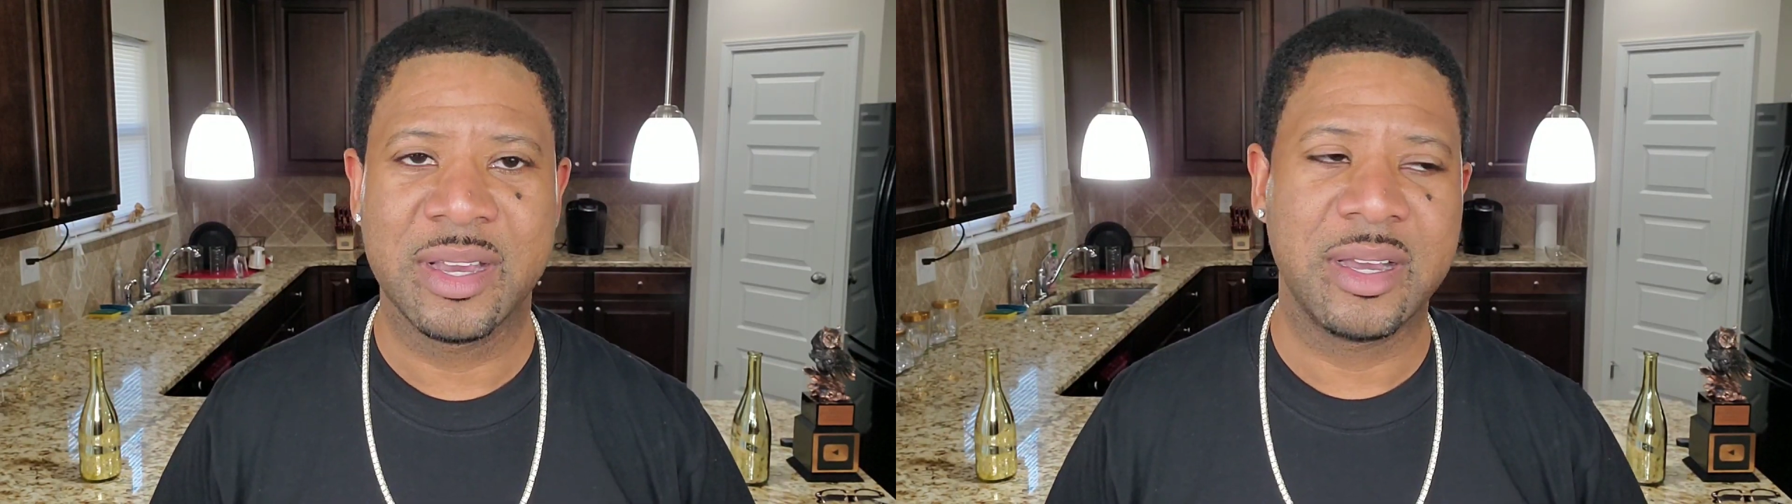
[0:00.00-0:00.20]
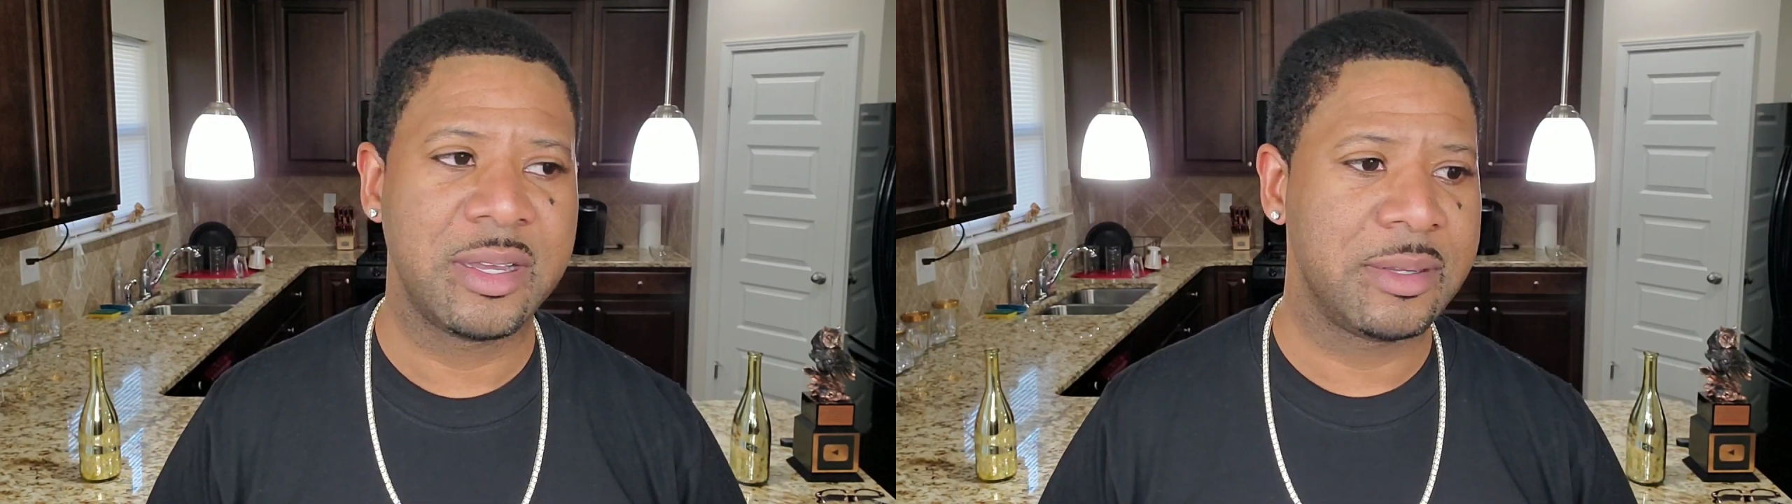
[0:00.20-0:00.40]

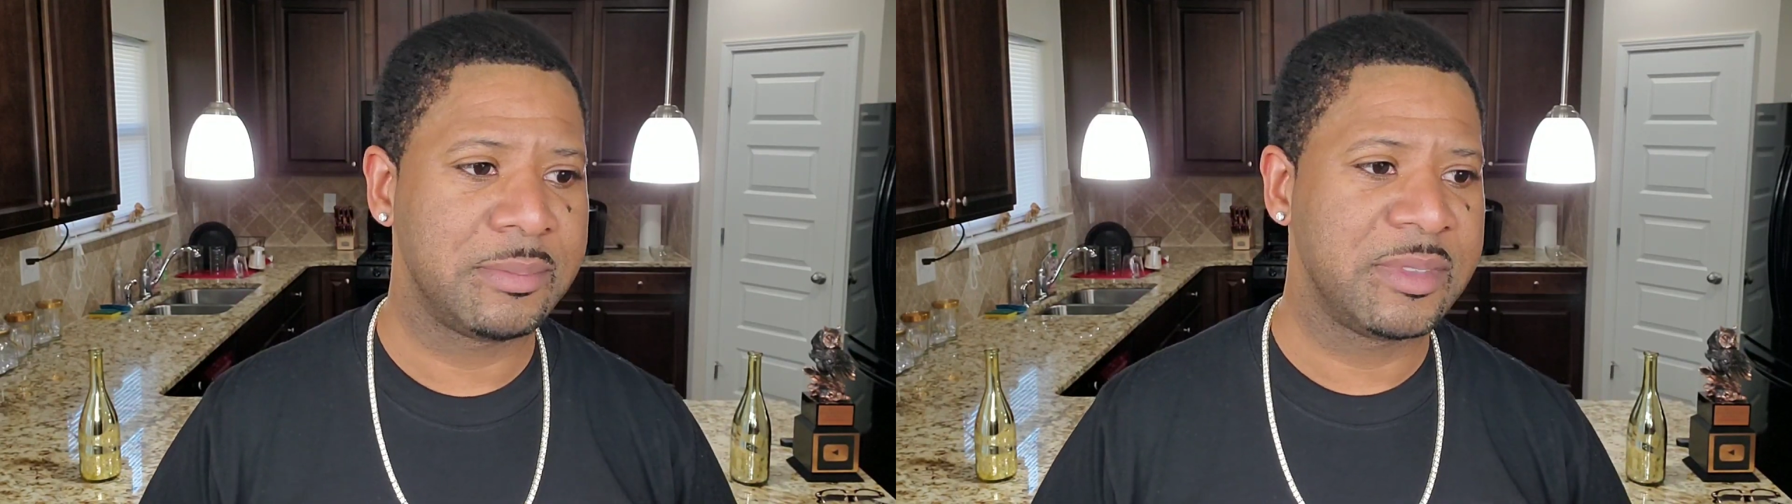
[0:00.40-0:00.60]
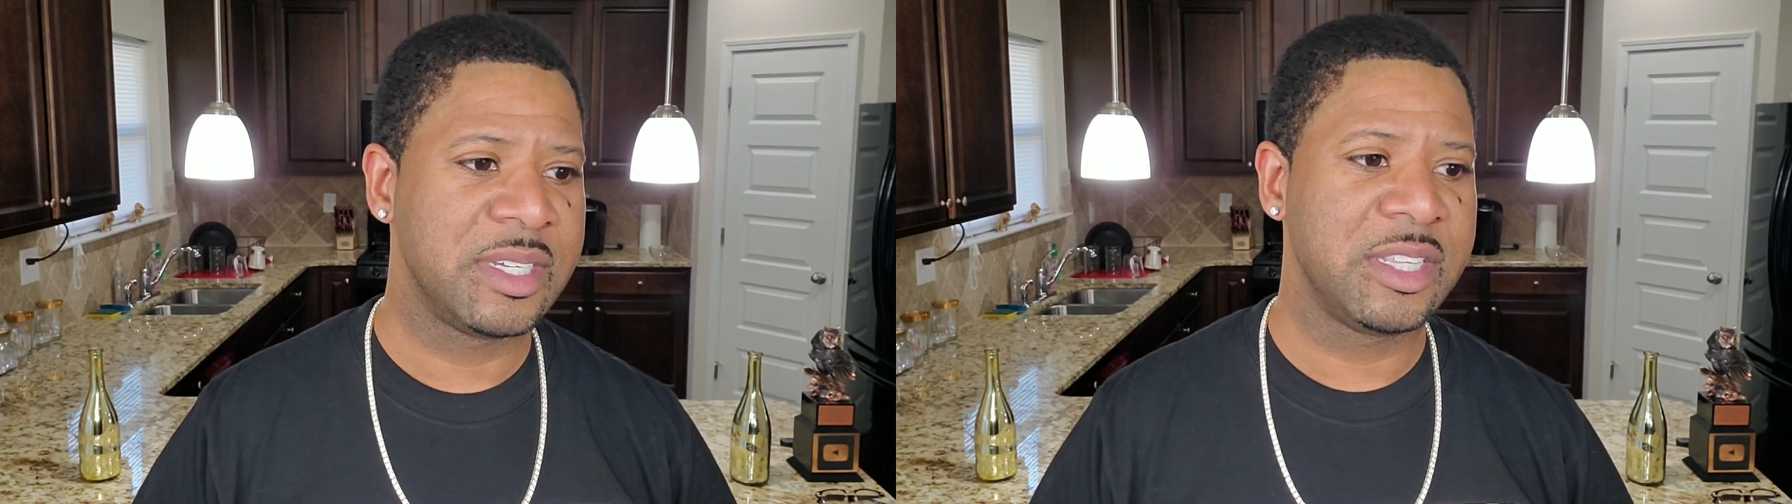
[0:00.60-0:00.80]

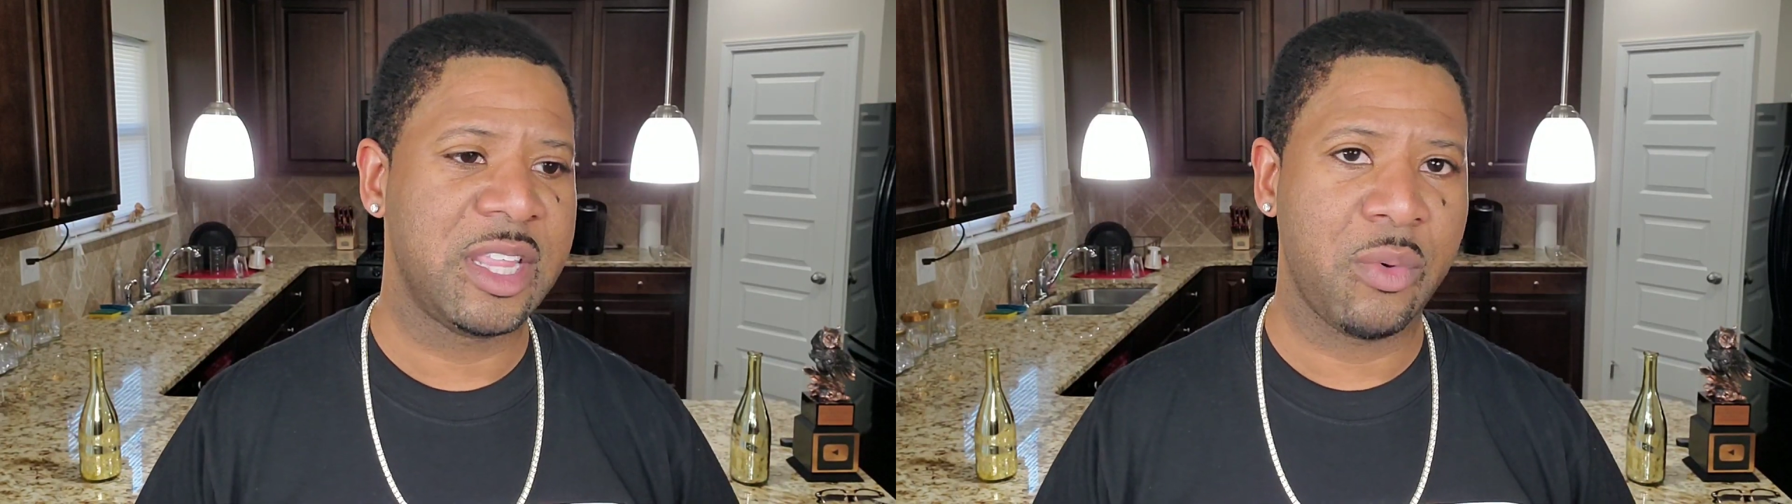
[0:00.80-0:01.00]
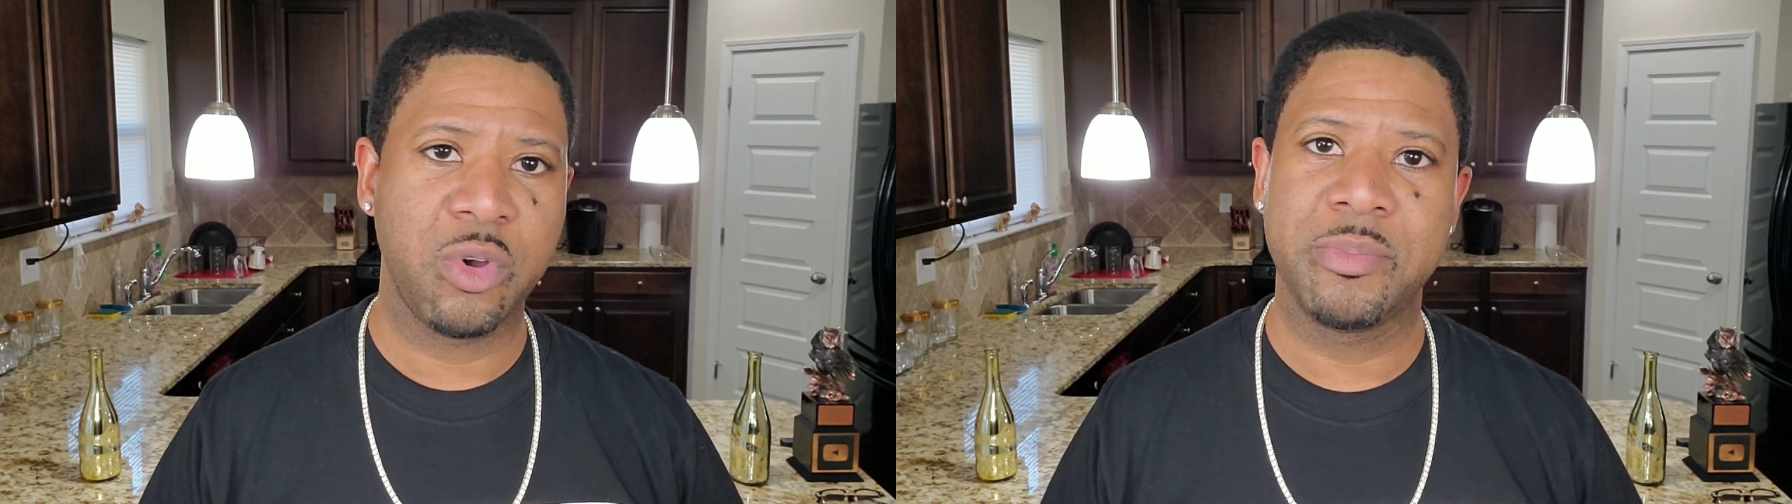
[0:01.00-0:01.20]
Um, they
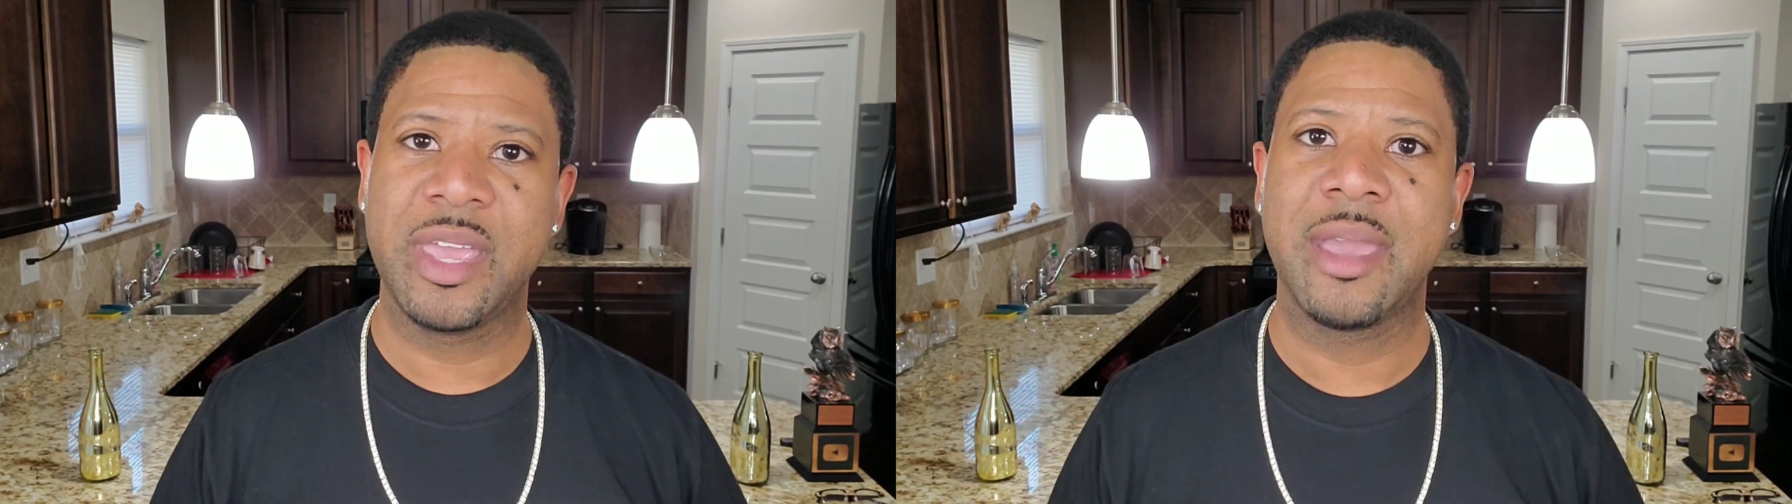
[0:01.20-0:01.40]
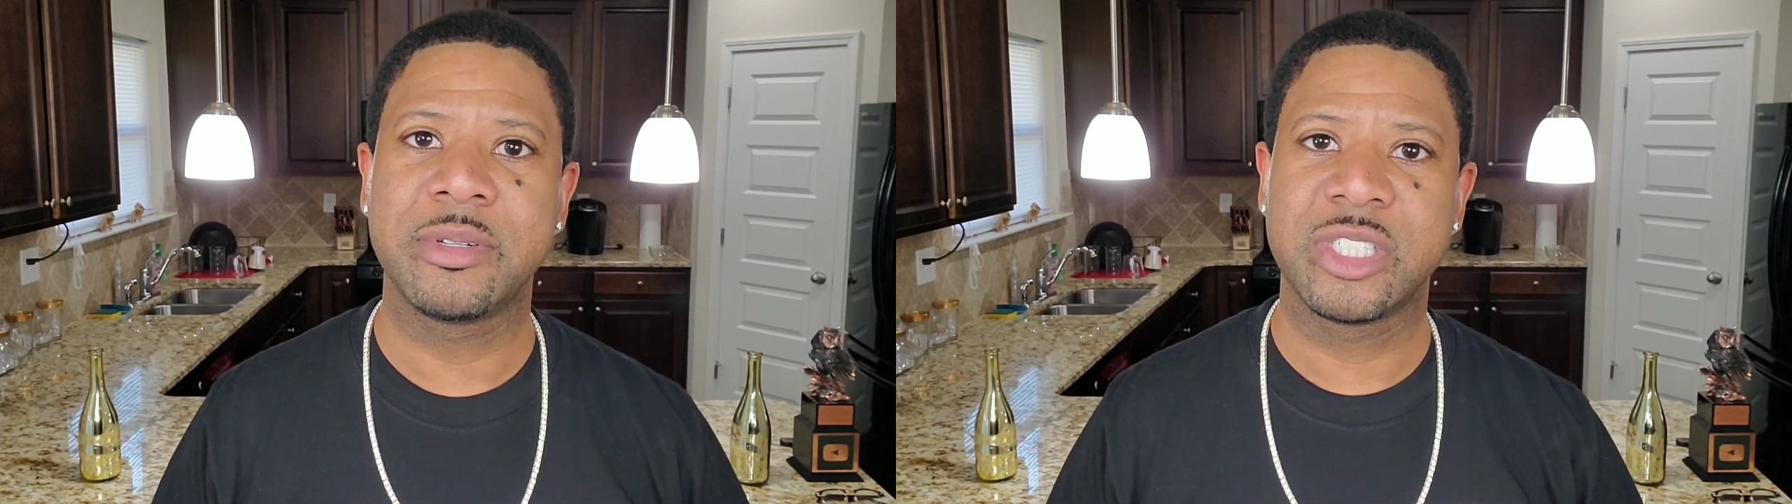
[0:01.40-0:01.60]
will be
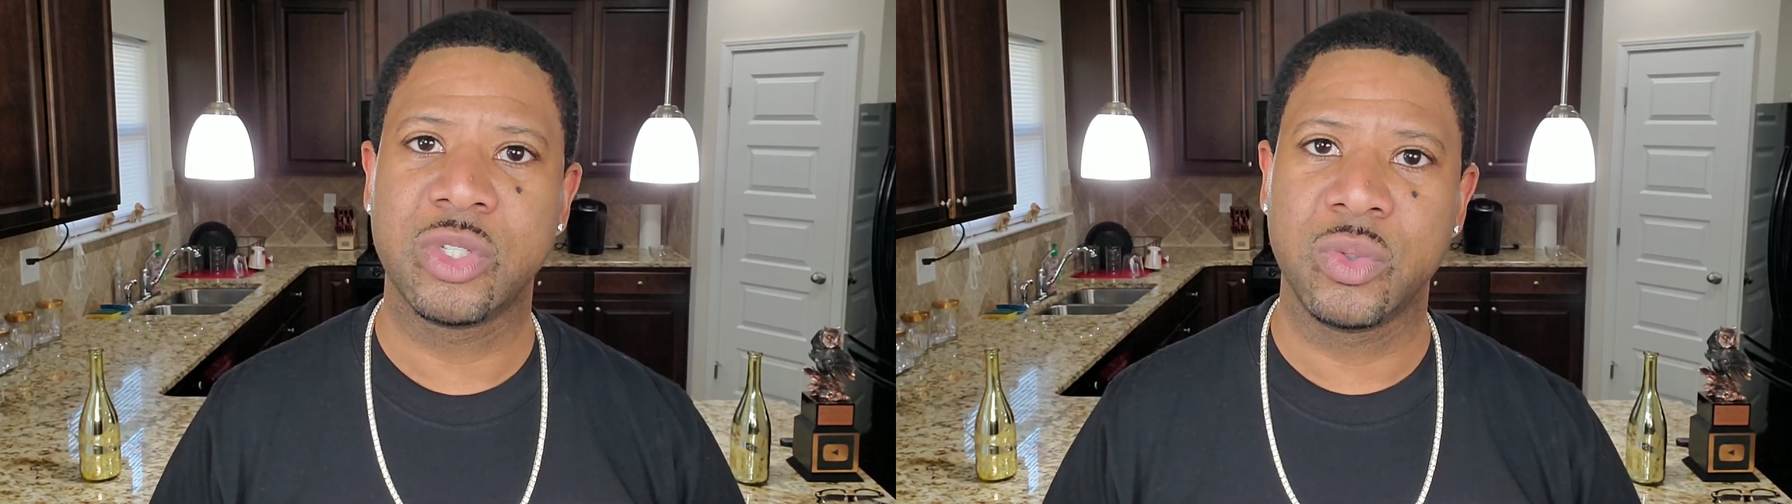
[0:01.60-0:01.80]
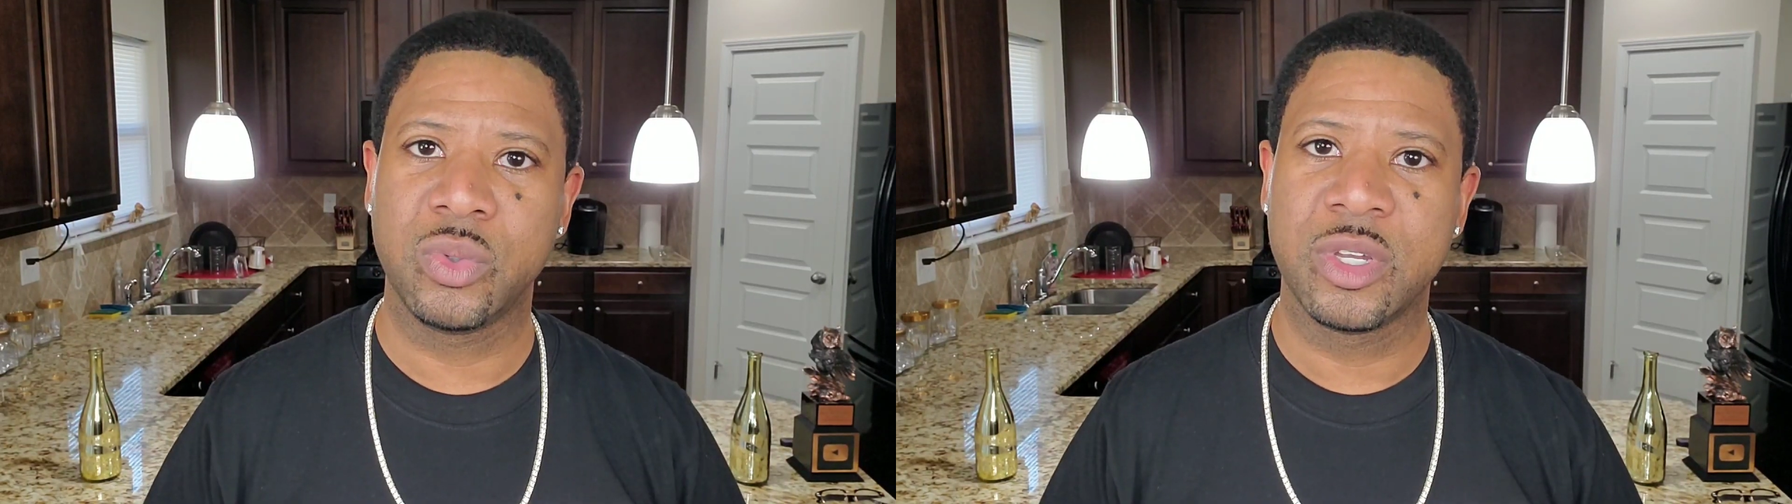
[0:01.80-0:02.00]
able
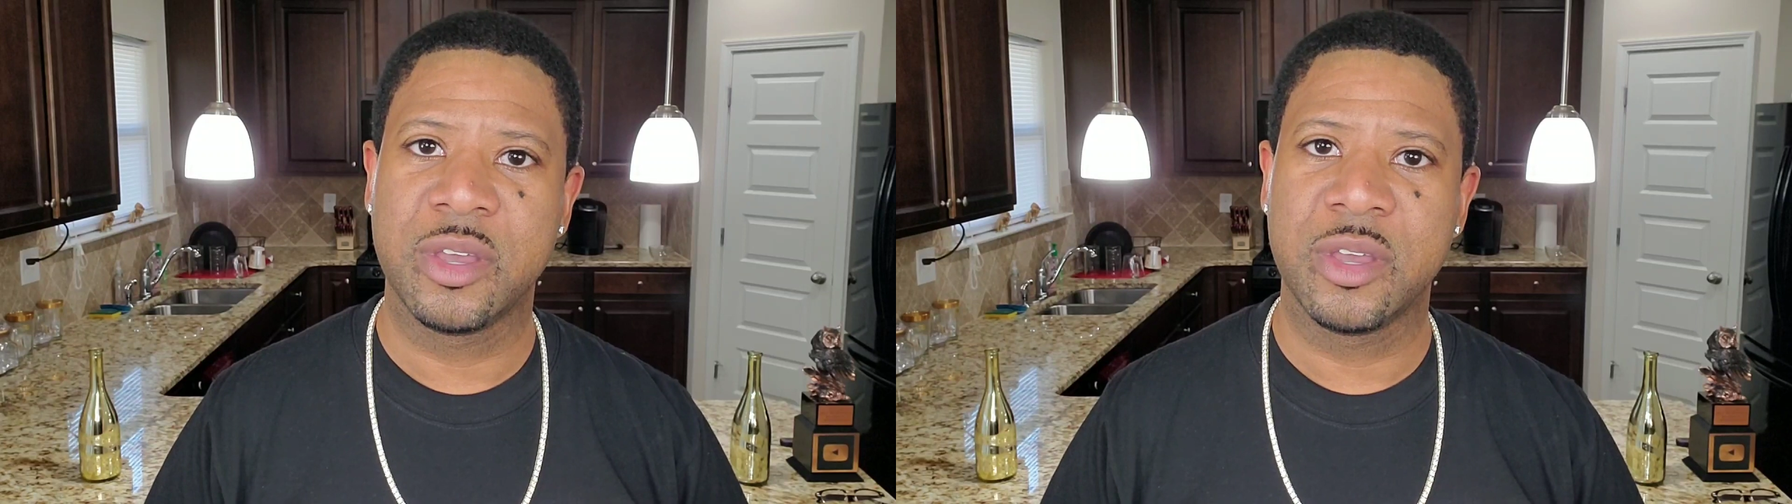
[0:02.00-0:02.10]
to